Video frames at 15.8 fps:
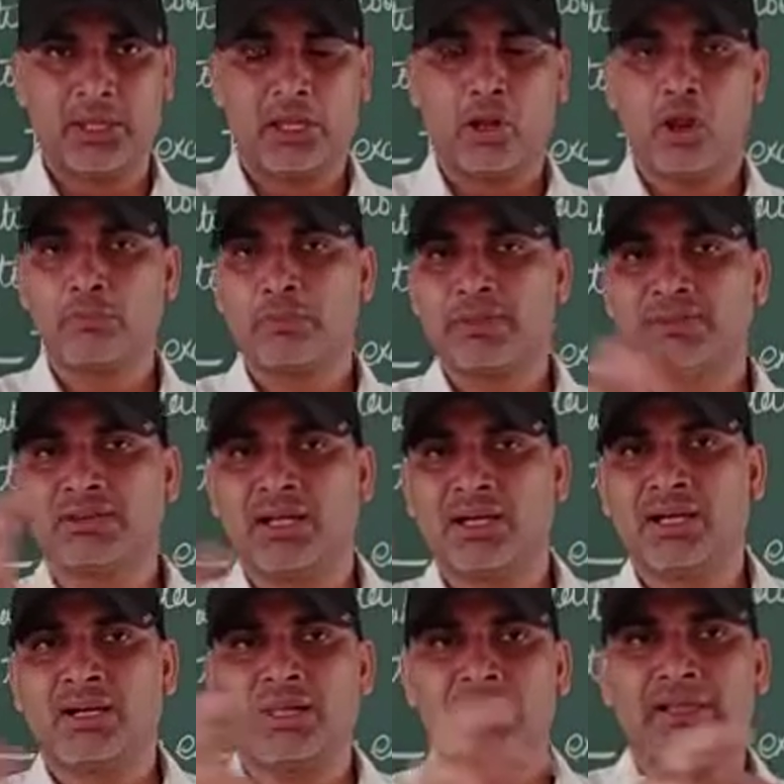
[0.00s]
along with
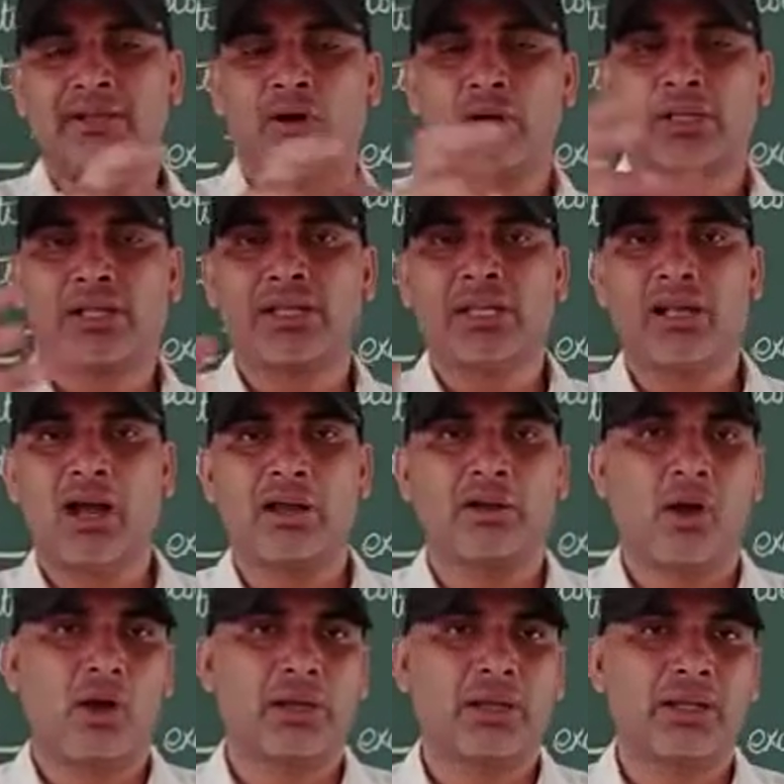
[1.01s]
the inorganic
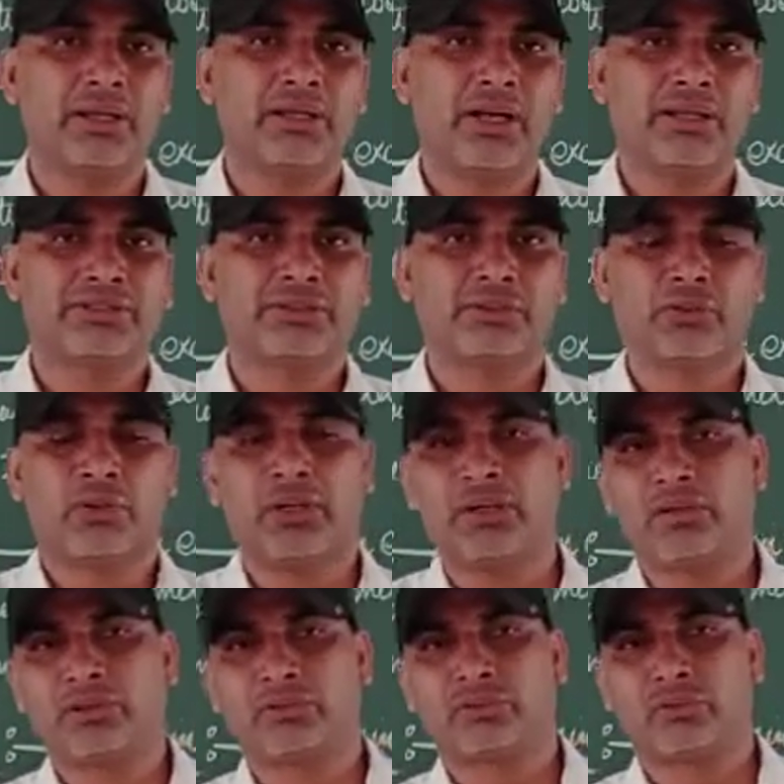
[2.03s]
and organic
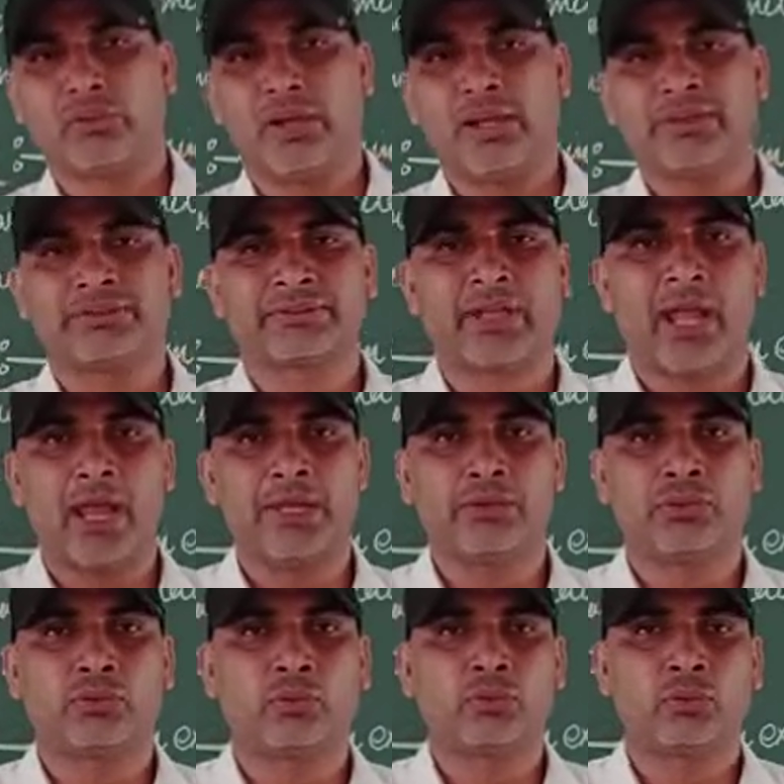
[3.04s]
constituents,
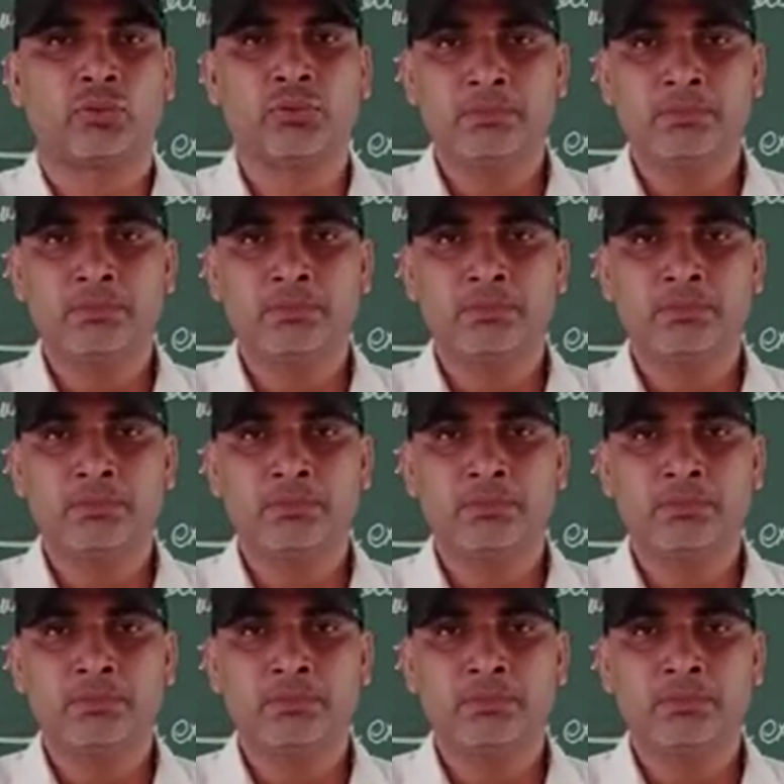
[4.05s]
and to